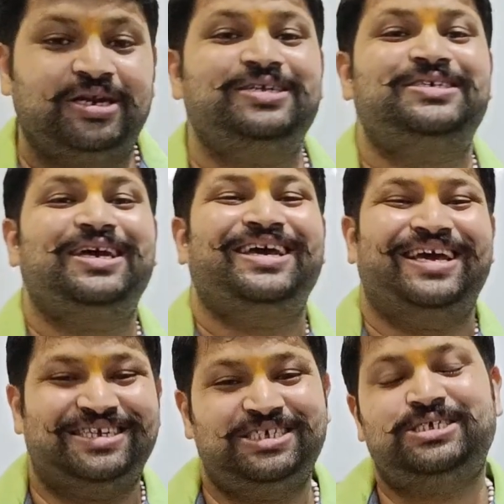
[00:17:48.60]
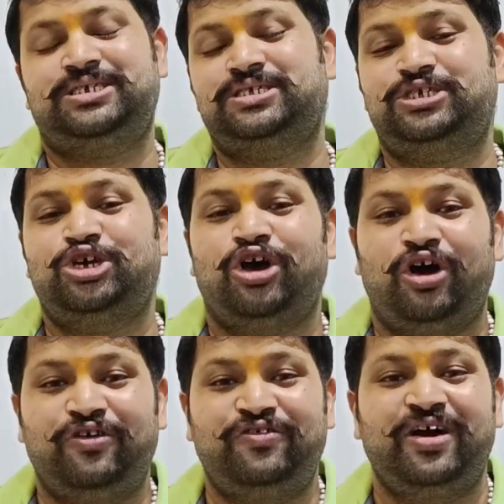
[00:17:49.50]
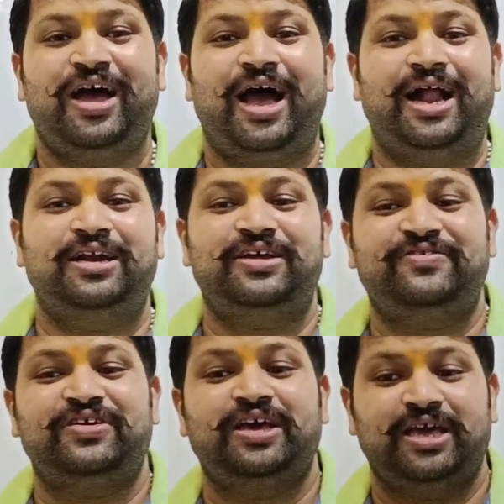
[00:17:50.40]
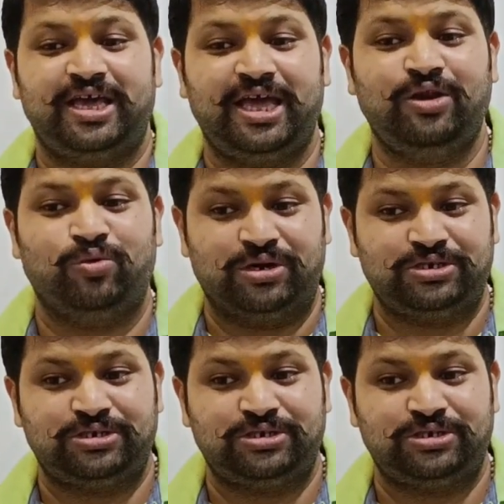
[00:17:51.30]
existence of additive inverse.